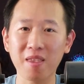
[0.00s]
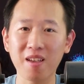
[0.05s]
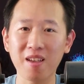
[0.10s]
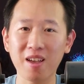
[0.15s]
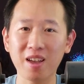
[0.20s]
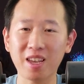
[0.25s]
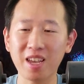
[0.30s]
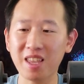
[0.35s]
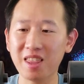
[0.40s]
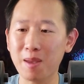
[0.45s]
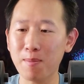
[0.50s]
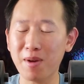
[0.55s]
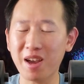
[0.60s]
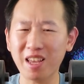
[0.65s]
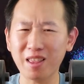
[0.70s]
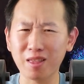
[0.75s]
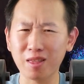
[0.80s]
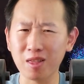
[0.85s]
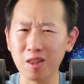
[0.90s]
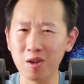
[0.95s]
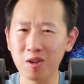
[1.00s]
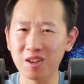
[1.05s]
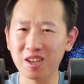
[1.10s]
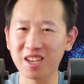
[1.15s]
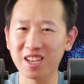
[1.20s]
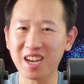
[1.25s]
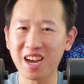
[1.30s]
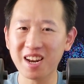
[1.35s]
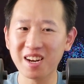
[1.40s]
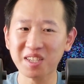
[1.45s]
Again, they might look
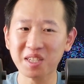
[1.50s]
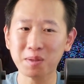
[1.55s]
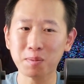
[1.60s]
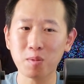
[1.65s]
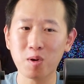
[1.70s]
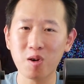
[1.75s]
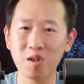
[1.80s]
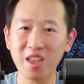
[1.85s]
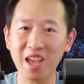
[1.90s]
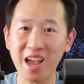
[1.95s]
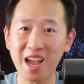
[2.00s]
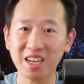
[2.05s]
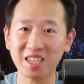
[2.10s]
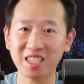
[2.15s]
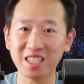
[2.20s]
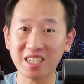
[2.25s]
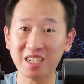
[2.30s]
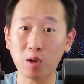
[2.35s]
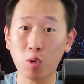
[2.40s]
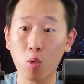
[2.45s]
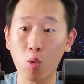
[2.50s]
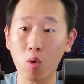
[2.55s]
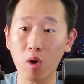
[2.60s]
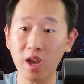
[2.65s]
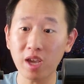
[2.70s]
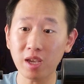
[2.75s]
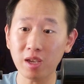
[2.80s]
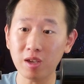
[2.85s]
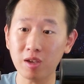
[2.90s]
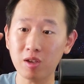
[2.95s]
kind of small. They're actually
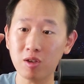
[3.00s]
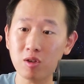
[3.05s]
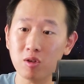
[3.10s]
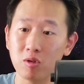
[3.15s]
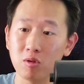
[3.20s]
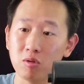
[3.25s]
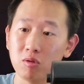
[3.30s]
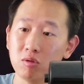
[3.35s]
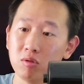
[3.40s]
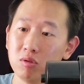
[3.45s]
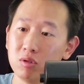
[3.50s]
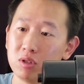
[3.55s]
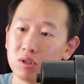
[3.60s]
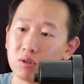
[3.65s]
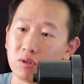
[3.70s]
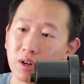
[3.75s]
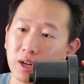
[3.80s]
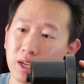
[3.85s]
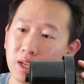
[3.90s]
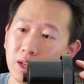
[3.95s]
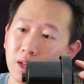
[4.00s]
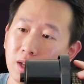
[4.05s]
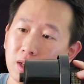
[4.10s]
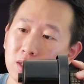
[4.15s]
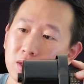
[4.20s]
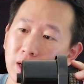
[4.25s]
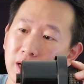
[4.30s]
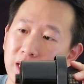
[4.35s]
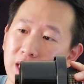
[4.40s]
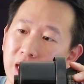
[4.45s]
quite huge, right?
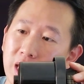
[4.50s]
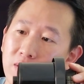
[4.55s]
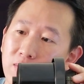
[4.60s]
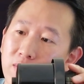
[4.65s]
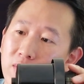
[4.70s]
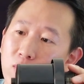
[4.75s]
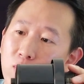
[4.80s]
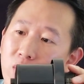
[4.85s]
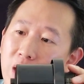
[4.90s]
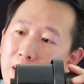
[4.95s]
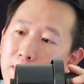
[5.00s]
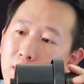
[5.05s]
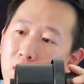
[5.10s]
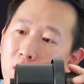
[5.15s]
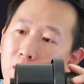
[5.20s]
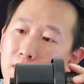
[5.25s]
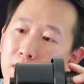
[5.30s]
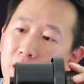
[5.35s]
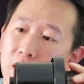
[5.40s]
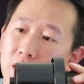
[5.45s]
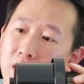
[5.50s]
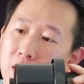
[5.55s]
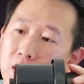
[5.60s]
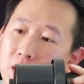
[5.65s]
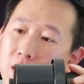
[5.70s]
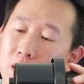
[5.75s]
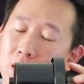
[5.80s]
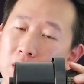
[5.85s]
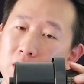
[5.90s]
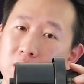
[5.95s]
So I can't even wrap all
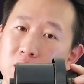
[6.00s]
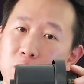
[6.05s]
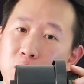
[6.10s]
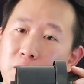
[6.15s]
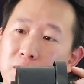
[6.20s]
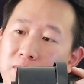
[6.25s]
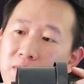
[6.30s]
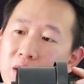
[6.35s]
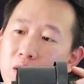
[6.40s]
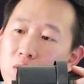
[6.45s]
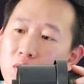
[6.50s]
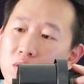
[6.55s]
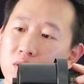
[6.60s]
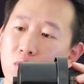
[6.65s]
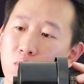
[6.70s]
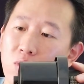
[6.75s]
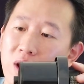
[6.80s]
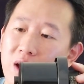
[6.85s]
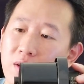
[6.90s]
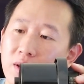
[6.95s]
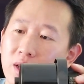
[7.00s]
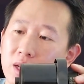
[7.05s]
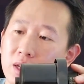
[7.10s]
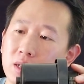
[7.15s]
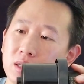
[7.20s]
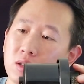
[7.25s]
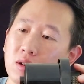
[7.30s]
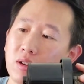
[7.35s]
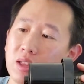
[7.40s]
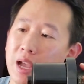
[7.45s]
my 2 fingers around it
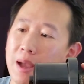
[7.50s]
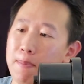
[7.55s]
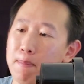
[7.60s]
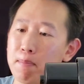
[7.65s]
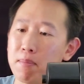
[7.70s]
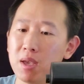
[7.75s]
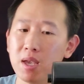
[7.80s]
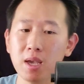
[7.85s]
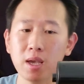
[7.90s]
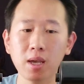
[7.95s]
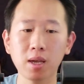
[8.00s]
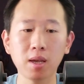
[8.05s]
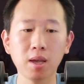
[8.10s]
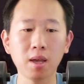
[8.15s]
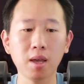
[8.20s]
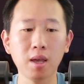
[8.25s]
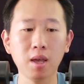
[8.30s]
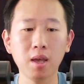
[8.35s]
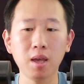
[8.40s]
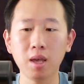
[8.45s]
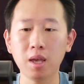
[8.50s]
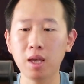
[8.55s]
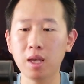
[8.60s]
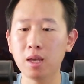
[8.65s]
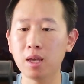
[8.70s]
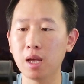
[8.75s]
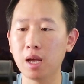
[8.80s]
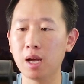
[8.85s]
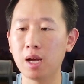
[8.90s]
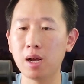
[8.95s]
because they're that big.
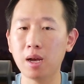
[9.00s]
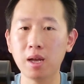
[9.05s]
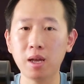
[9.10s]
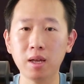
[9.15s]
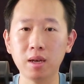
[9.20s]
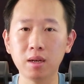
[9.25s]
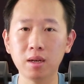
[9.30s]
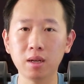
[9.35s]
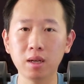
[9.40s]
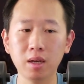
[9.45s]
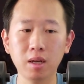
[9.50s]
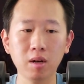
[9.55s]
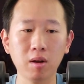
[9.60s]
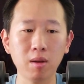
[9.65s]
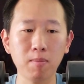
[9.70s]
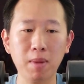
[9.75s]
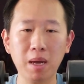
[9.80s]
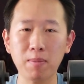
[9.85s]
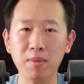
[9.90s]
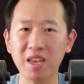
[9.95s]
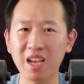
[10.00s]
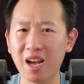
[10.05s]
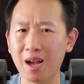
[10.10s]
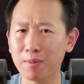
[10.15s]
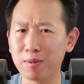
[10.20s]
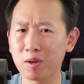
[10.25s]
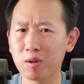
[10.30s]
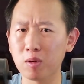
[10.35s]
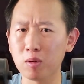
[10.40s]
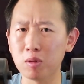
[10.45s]
And it might be an
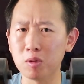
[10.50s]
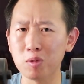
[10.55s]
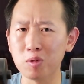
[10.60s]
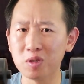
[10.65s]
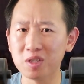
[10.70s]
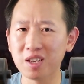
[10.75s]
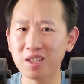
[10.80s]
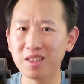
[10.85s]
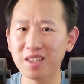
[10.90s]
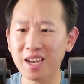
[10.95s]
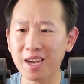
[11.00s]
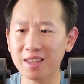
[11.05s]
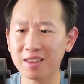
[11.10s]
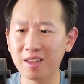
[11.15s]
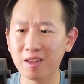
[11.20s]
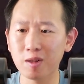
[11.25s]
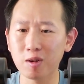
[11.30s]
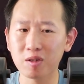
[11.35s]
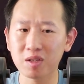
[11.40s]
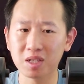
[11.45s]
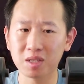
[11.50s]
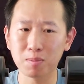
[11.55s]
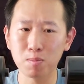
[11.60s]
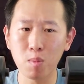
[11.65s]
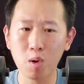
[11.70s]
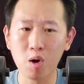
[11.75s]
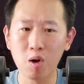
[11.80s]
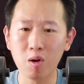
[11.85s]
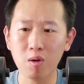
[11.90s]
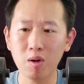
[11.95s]
optical illusion that they look
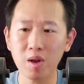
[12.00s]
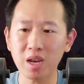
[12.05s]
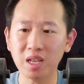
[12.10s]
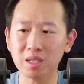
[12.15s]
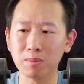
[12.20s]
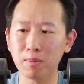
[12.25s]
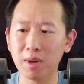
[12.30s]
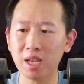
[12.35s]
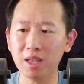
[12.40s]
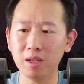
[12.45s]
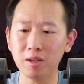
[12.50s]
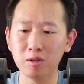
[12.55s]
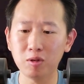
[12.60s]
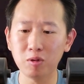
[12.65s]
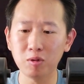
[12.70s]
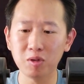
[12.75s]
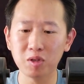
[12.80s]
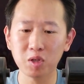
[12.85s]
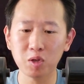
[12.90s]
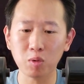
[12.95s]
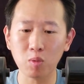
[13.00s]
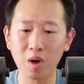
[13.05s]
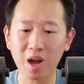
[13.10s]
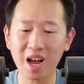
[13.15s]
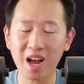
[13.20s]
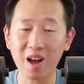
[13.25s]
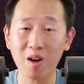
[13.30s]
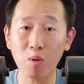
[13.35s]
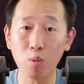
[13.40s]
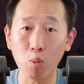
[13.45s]
small, and it's mainly due to
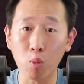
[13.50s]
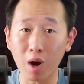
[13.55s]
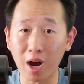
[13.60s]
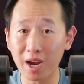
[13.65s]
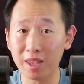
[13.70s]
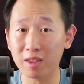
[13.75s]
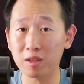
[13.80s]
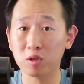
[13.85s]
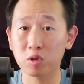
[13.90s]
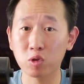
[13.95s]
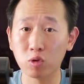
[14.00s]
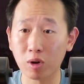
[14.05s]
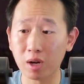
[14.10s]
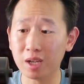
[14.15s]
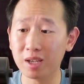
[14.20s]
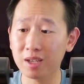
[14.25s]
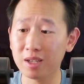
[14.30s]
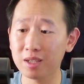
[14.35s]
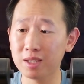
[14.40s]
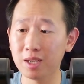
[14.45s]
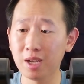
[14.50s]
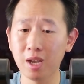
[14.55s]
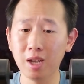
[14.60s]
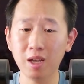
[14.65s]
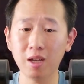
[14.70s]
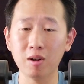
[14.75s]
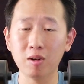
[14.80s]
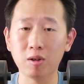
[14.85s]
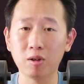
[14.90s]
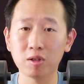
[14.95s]
how wide the truck is
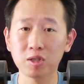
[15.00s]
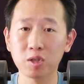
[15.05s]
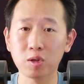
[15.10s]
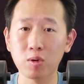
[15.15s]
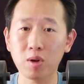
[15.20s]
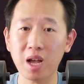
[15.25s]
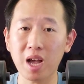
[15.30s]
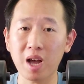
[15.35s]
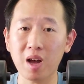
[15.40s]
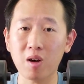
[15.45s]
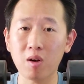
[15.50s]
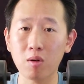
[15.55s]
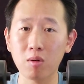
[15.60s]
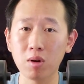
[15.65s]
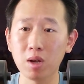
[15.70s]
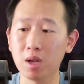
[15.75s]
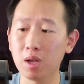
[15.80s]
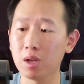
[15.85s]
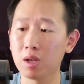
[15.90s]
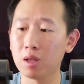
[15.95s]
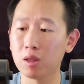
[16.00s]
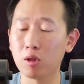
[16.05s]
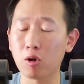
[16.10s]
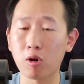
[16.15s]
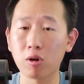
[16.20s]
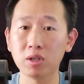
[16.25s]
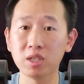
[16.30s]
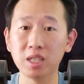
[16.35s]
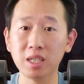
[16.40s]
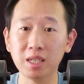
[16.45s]
and also how
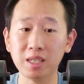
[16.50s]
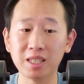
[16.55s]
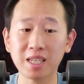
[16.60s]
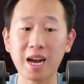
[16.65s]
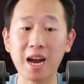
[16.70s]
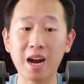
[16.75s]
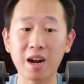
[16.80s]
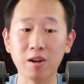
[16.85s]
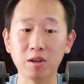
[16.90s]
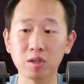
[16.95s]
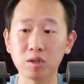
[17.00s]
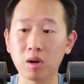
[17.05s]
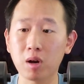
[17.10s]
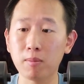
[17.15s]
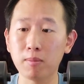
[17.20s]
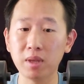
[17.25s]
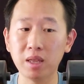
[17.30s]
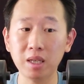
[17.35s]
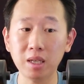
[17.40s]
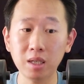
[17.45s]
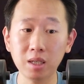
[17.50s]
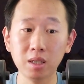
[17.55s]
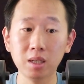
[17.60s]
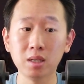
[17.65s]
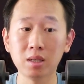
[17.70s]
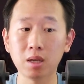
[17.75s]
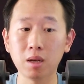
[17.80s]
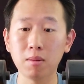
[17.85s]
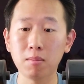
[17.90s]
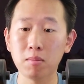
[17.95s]
large the tires are. But
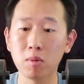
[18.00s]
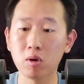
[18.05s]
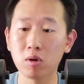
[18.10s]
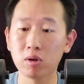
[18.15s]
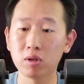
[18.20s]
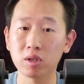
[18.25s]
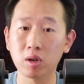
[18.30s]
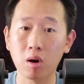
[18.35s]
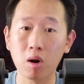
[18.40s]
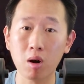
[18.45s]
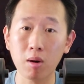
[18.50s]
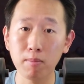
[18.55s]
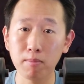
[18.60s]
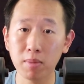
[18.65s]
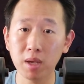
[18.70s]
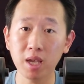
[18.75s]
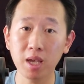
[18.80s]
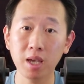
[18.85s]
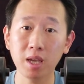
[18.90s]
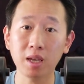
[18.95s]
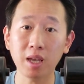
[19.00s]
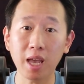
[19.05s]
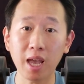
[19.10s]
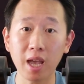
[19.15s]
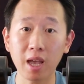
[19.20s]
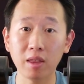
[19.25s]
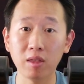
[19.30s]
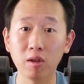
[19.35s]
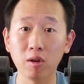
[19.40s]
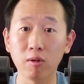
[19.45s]
these motors are big
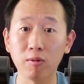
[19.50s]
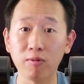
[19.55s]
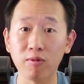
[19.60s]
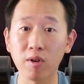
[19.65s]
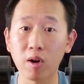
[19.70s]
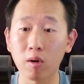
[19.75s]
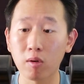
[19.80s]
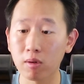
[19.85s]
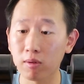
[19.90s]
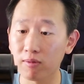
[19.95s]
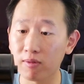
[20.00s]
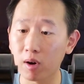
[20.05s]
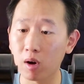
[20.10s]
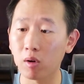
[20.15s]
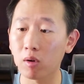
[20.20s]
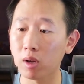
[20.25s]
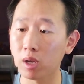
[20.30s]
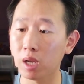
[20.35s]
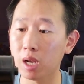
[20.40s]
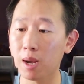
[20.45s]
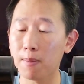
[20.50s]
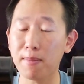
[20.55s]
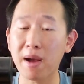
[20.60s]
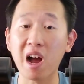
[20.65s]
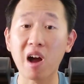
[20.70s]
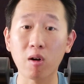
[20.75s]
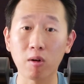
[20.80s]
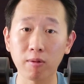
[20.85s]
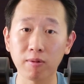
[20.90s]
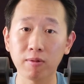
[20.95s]
and they're very, very
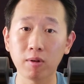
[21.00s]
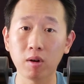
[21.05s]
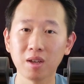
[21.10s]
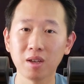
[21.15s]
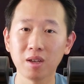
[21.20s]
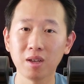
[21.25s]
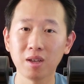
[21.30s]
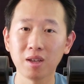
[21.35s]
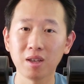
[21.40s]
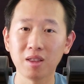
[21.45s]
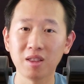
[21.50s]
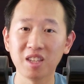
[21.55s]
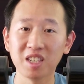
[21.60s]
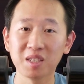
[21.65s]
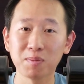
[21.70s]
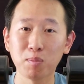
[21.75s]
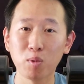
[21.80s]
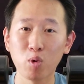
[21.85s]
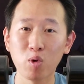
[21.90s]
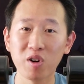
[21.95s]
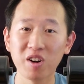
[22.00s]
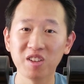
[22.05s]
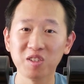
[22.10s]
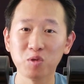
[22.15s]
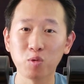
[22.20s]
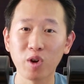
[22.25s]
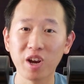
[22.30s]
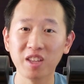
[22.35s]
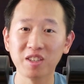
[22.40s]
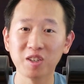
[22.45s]
powerful. This board
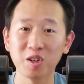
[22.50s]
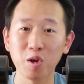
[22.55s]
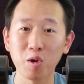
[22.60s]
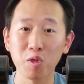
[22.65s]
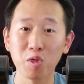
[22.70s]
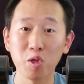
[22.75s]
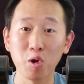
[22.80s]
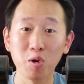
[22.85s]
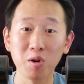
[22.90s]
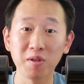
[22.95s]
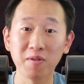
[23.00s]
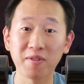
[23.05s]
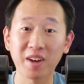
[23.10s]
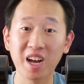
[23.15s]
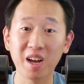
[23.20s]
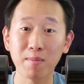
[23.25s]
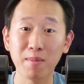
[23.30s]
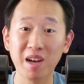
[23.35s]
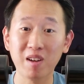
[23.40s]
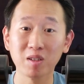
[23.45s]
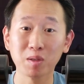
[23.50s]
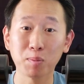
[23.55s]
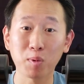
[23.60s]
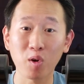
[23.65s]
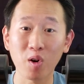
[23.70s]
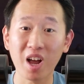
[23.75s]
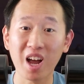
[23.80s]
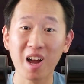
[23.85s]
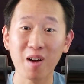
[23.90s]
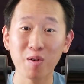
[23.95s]
is rated to go 35 miles
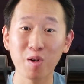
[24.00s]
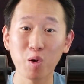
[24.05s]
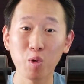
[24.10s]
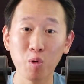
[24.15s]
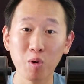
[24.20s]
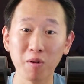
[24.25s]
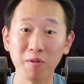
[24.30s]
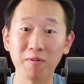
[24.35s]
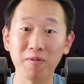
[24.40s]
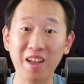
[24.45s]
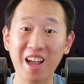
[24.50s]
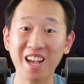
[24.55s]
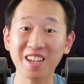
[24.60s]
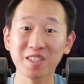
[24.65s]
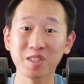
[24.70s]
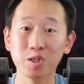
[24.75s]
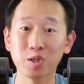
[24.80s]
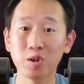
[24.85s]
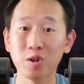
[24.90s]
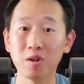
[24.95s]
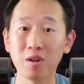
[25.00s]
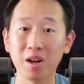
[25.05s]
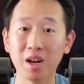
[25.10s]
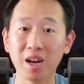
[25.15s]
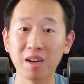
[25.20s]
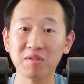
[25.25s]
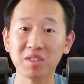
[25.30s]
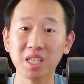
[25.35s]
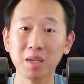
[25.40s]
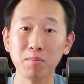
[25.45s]
per hour or faster.
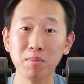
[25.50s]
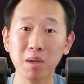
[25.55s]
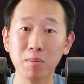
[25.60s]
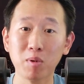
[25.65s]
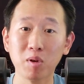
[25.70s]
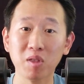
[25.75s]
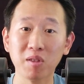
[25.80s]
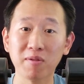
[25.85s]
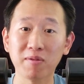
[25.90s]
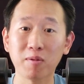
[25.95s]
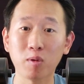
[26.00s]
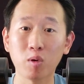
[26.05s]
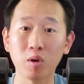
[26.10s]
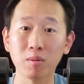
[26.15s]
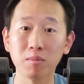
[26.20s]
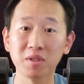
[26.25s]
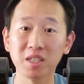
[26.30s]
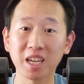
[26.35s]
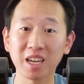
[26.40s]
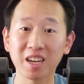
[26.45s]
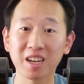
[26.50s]
I've seen people in the forums that